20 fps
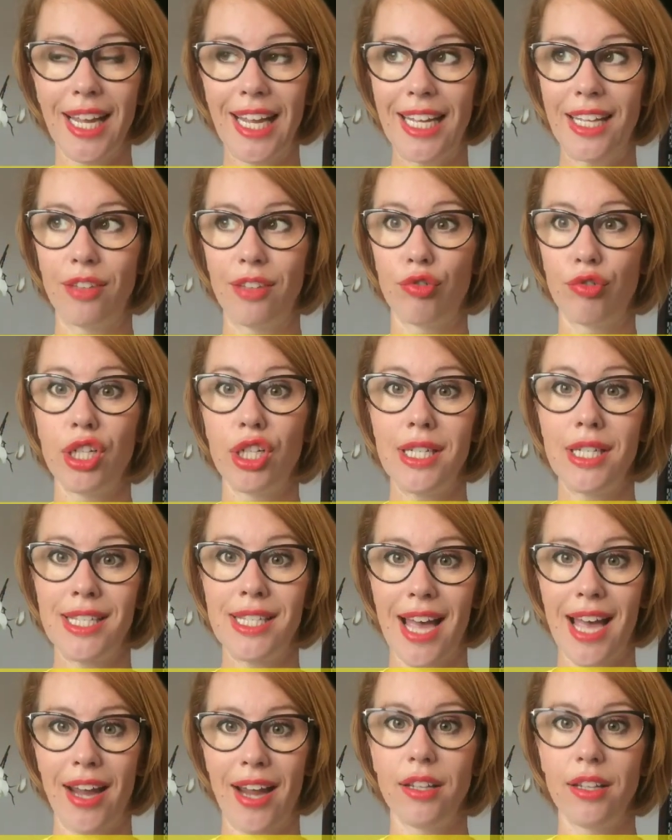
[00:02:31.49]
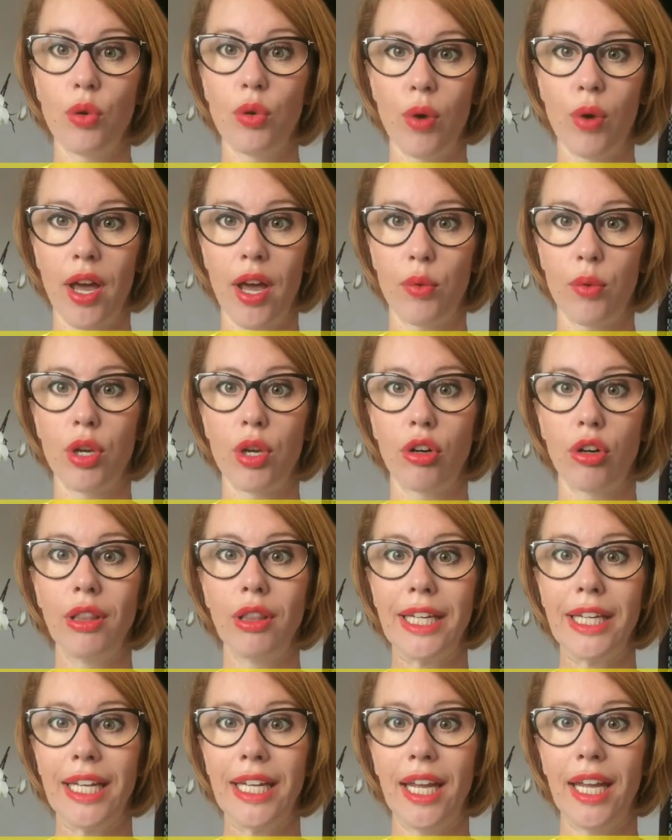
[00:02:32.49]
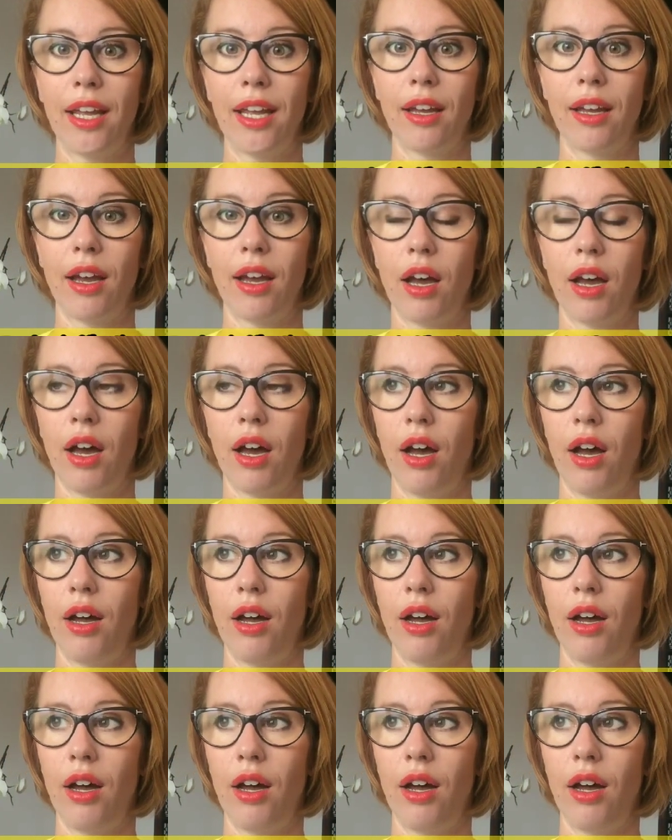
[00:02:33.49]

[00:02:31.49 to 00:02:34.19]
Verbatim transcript: and redesign the way we're leading